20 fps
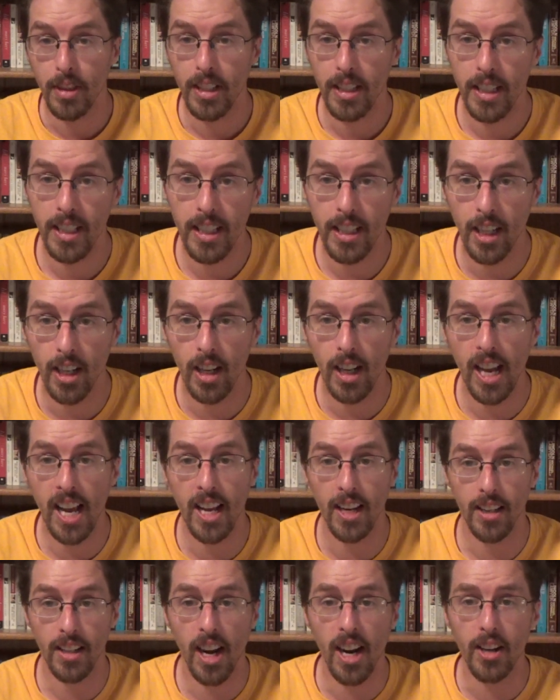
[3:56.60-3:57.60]
he,
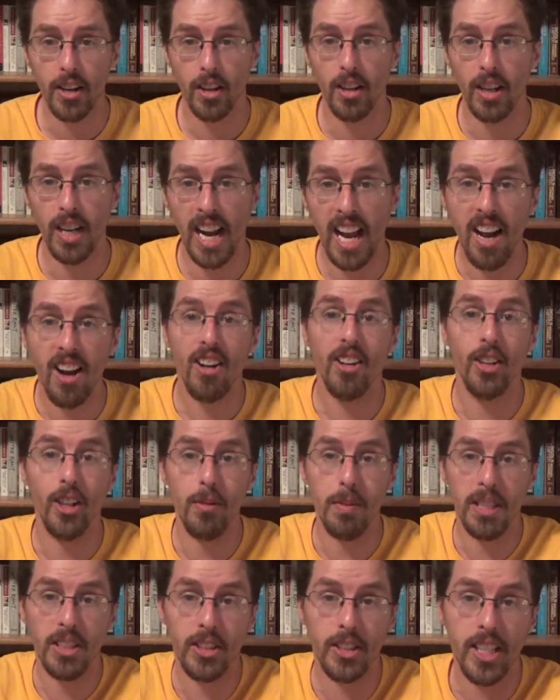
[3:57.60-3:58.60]
and Gawker outed
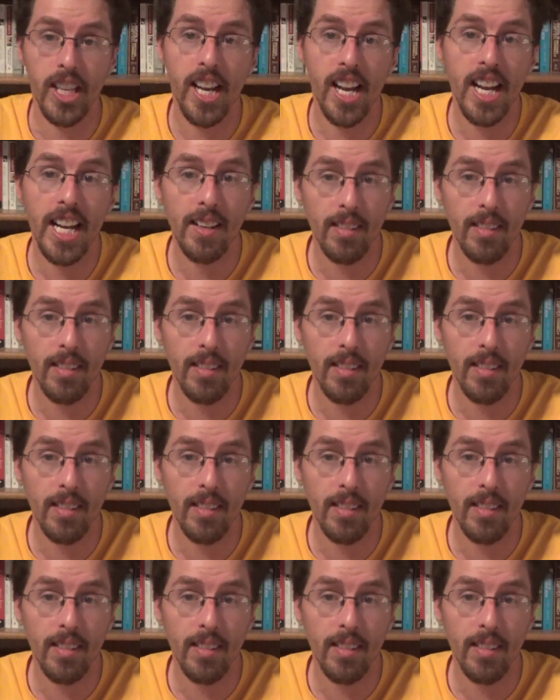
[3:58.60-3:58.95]
him as gay,